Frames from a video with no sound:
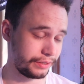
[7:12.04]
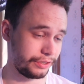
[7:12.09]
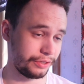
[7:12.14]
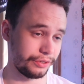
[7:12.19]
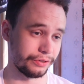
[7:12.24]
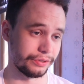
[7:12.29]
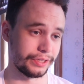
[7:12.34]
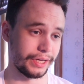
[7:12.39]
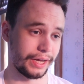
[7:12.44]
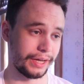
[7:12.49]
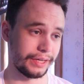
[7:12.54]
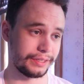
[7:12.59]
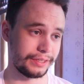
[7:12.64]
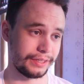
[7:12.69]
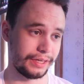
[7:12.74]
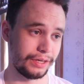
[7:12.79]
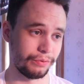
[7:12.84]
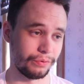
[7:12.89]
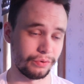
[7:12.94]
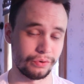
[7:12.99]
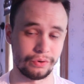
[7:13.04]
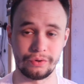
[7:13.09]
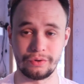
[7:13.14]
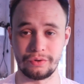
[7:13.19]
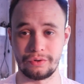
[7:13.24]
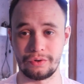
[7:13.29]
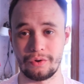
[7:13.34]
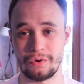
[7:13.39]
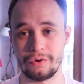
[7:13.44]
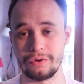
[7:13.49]
you that he will
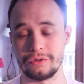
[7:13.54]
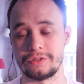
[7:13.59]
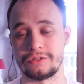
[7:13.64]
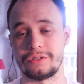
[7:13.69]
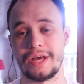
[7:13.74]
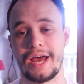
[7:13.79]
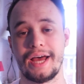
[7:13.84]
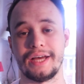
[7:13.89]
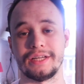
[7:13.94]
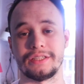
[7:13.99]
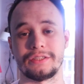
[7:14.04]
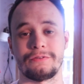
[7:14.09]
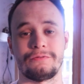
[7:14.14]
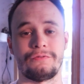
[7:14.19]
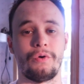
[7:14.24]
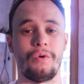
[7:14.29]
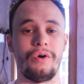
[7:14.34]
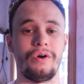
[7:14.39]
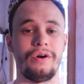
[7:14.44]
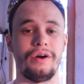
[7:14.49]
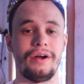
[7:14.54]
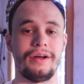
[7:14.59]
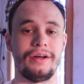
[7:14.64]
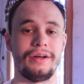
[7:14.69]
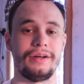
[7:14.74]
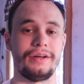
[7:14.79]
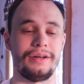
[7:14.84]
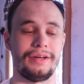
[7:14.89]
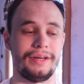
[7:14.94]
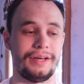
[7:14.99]
also ask for
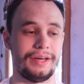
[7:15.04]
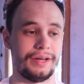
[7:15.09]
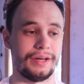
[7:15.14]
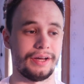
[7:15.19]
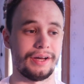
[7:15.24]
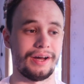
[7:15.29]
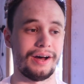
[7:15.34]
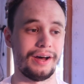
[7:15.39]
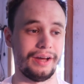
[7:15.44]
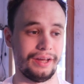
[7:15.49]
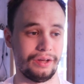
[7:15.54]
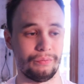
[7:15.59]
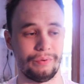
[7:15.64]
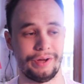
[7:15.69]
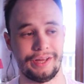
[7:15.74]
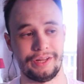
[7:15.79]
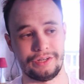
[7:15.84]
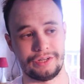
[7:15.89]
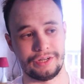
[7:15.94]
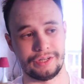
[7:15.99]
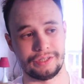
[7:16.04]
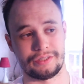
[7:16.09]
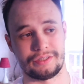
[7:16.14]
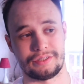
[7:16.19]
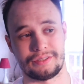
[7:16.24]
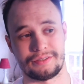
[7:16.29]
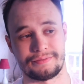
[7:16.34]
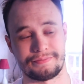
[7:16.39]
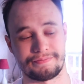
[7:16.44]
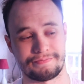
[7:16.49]
high
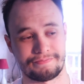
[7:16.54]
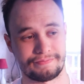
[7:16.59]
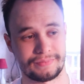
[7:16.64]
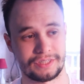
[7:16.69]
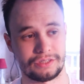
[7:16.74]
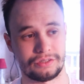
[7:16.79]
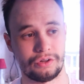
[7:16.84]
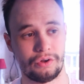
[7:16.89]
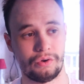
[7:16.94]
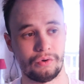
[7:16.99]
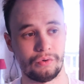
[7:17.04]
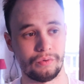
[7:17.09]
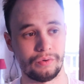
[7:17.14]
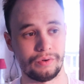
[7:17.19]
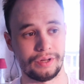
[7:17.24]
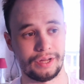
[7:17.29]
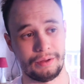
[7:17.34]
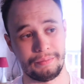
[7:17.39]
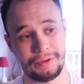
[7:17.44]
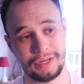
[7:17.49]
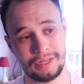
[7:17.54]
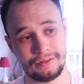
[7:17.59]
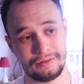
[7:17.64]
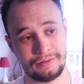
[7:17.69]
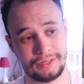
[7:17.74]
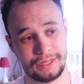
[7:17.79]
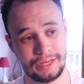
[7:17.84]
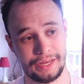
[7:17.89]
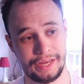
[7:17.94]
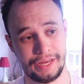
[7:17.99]
wages. So I mean,
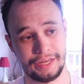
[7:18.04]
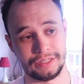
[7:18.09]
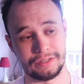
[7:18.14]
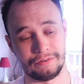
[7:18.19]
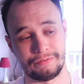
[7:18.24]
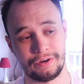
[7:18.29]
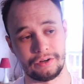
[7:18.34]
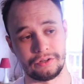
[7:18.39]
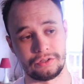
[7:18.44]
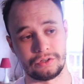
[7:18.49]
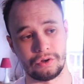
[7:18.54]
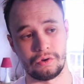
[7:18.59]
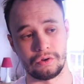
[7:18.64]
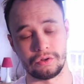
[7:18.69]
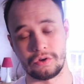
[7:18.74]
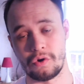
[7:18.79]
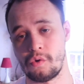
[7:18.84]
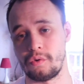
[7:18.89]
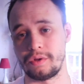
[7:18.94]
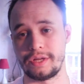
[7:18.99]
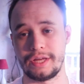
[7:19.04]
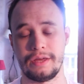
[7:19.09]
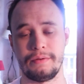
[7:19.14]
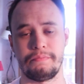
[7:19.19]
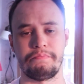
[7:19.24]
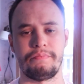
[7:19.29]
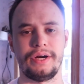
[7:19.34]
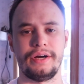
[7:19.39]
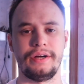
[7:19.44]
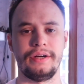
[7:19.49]
he's a very tall
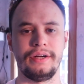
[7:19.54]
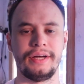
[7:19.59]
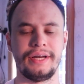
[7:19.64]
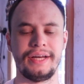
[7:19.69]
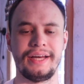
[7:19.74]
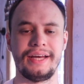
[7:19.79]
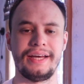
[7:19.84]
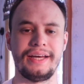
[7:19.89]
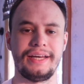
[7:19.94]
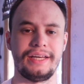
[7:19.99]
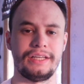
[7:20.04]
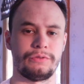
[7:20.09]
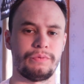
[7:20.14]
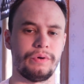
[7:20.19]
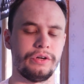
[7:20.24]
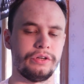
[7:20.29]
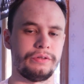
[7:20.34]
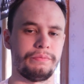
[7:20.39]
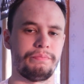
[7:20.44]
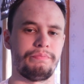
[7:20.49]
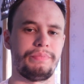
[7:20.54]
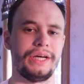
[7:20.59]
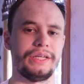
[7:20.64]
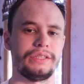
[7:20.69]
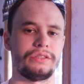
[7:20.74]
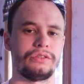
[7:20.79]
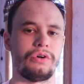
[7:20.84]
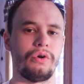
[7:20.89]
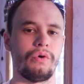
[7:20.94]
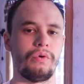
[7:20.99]
goalkeeper. He's one of the
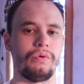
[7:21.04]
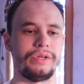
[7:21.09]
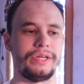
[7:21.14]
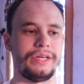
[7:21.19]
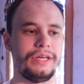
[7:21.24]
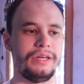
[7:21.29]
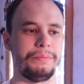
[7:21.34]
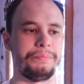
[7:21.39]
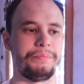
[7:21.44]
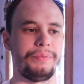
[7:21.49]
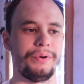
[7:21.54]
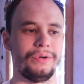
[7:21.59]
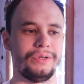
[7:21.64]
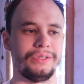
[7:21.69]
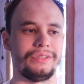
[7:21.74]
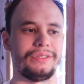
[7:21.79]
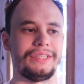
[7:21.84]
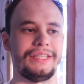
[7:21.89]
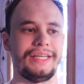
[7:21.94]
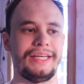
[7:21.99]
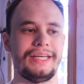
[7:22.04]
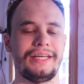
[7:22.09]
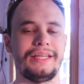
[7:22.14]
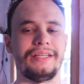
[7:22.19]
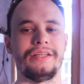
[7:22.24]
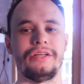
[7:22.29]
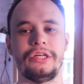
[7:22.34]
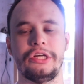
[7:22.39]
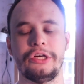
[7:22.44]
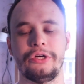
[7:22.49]
best goalkeepers in
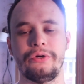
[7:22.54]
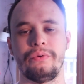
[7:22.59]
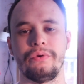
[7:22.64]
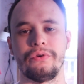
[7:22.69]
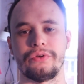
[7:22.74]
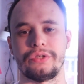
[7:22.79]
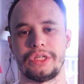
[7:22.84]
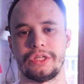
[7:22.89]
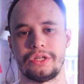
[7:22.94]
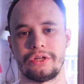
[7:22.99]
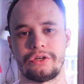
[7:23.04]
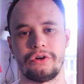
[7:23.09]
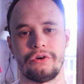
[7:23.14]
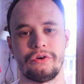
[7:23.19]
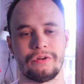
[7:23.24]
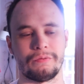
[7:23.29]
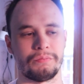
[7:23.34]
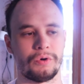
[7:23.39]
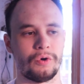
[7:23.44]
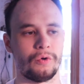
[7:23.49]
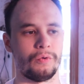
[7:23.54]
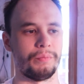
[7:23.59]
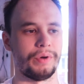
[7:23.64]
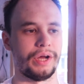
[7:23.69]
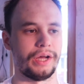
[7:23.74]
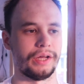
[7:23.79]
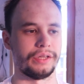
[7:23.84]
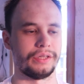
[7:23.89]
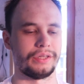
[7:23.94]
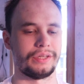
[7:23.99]
the Euros in the current
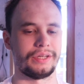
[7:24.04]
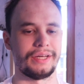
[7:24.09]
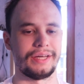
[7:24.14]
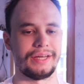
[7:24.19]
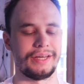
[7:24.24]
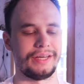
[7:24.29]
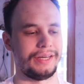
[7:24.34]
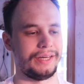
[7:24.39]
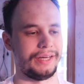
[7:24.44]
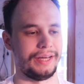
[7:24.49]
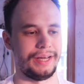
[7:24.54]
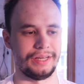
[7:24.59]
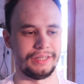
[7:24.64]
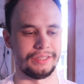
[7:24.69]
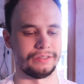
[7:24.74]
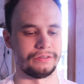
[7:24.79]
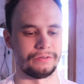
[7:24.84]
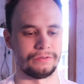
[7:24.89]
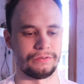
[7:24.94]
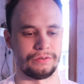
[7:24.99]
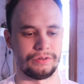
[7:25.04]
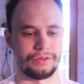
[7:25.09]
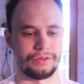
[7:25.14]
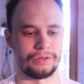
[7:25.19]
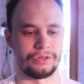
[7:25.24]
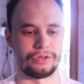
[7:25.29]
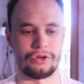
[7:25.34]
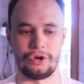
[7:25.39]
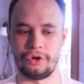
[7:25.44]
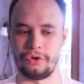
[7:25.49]
moment. He's
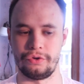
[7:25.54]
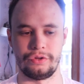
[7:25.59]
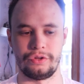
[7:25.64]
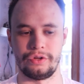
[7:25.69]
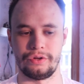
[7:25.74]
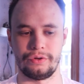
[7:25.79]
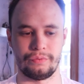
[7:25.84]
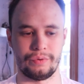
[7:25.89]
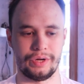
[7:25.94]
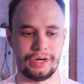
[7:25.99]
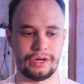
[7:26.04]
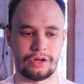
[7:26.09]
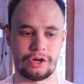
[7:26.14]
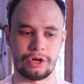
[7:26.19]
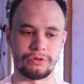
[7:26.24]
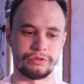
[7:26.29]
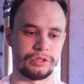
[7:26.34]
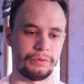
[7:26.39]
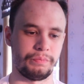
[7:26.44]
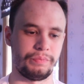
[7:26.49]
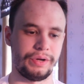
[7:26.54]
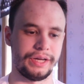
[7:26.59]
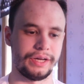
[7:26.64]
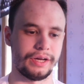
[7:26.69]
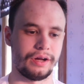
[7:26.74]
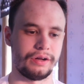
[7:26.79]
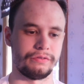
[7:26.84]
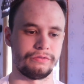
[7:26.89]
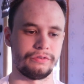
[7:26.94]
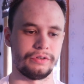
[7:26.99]
good when it comes to playing
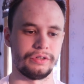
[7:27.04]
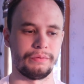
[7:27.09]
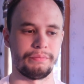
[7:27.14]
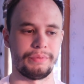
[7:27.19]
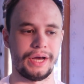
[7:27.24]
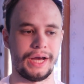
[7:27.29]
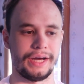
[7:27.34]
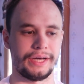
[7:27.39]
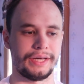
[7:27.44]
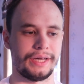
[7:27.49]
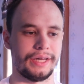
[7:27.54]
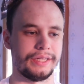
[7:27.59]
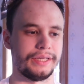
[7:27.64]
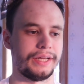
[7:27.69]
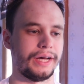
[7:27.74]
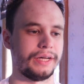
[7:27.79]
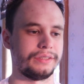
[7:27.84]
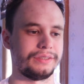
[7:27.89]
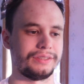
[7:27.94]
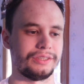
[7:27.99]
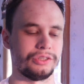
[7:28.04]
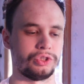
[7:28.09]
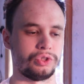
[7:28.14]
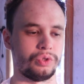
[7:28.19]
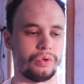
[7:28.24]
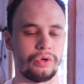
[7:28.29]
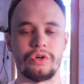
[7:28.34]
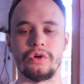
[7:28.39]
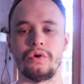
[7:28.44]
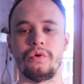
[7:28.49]
out from the back, and that's the
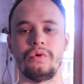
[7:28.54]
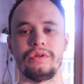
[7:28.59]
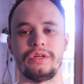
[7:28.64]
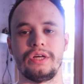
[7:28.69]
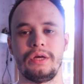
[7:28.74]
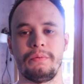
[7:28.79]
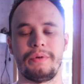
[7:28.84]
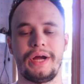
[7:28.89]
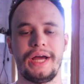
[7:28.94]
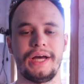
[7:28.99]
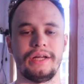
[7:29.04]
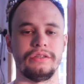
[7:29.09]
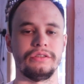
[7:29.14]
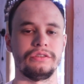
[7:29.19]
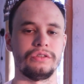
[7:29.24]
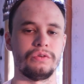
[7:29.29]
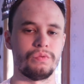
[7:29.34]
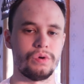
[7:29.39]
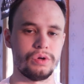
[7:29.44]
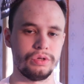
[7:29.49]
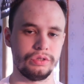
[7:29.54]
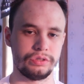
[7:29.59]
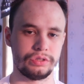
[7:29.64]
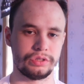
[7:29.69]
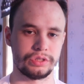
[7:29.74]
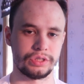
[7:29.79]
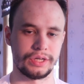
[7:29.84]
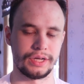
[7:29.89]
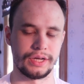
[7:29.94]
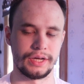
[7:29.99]
sort of goalkeeper Enzo wants.